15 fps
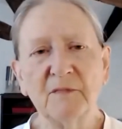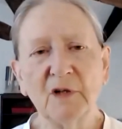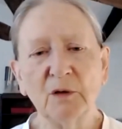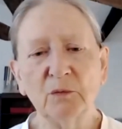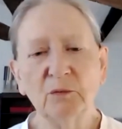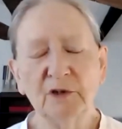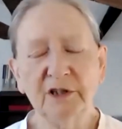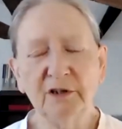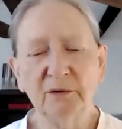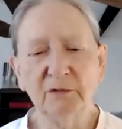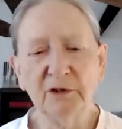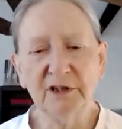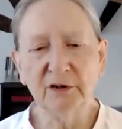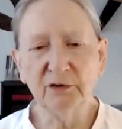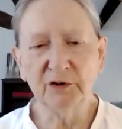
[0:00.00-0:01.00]

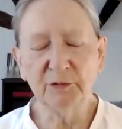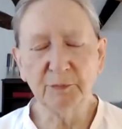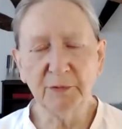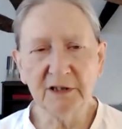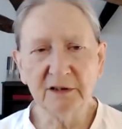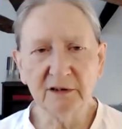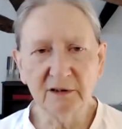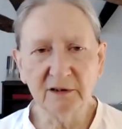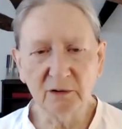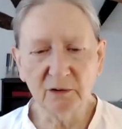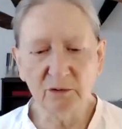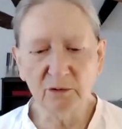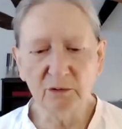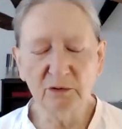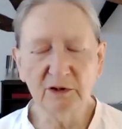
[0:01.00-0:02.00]
when you spin
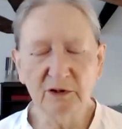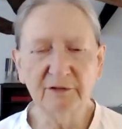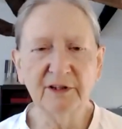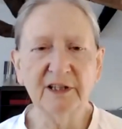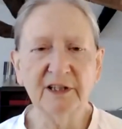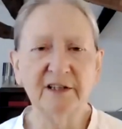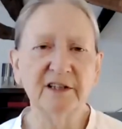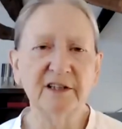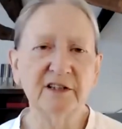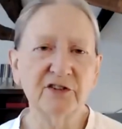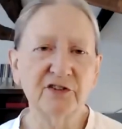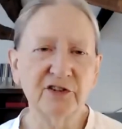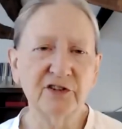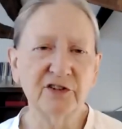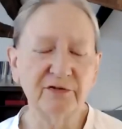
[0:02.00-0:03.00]
all the various
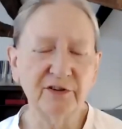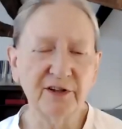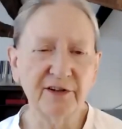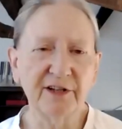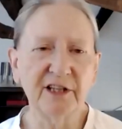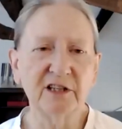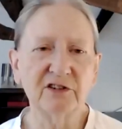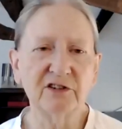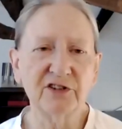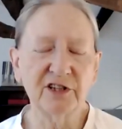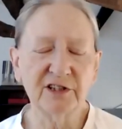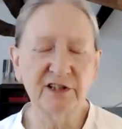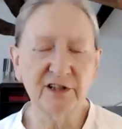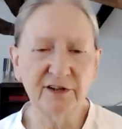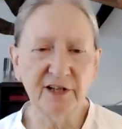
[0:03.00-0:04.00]
different things
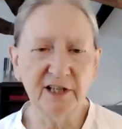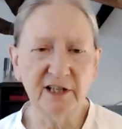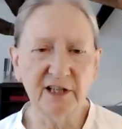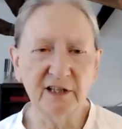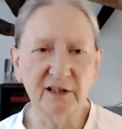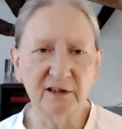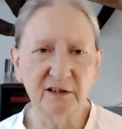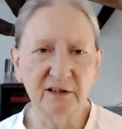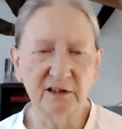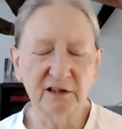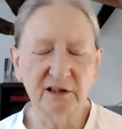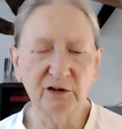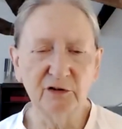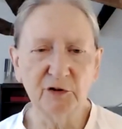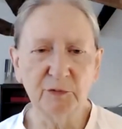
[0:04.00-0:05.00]
that are there,
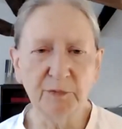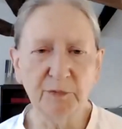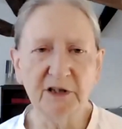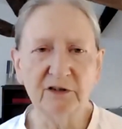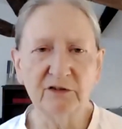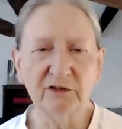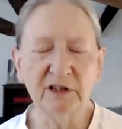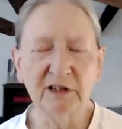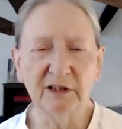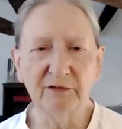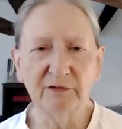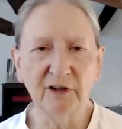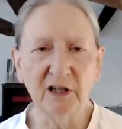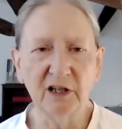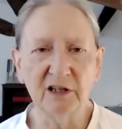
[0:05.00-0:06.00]
and you spin it really
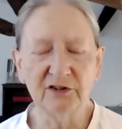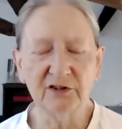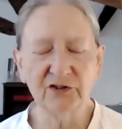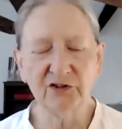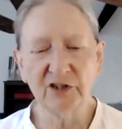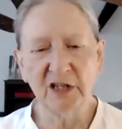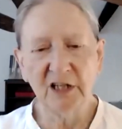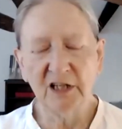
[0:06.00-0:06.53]
fast,